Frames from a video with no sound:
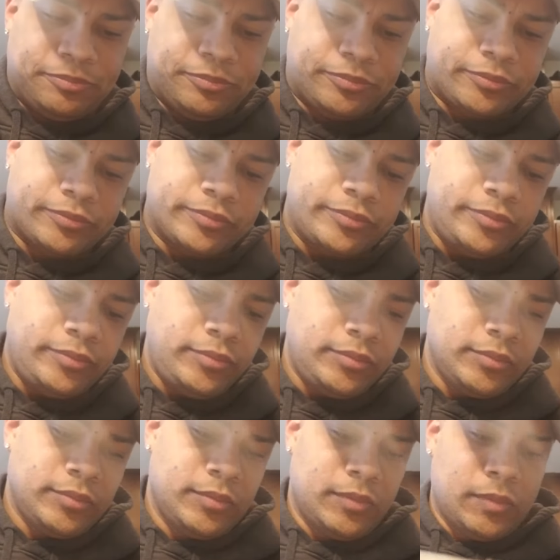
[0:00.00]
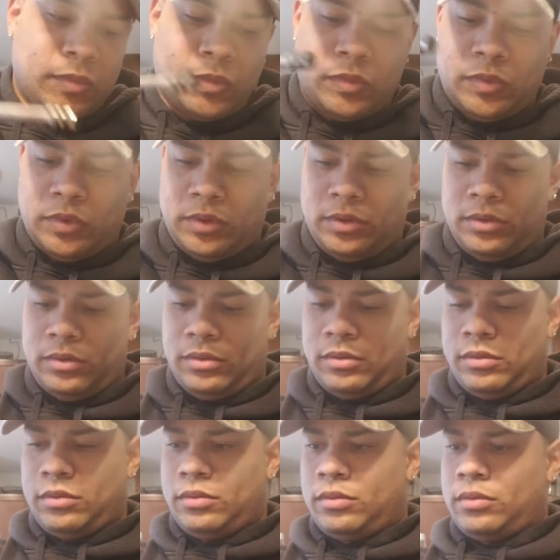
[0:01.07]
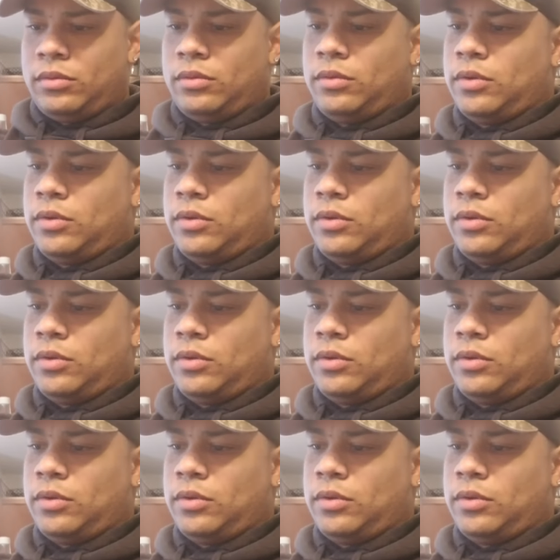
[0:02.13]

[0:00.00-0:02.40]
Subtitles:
Nothing is said.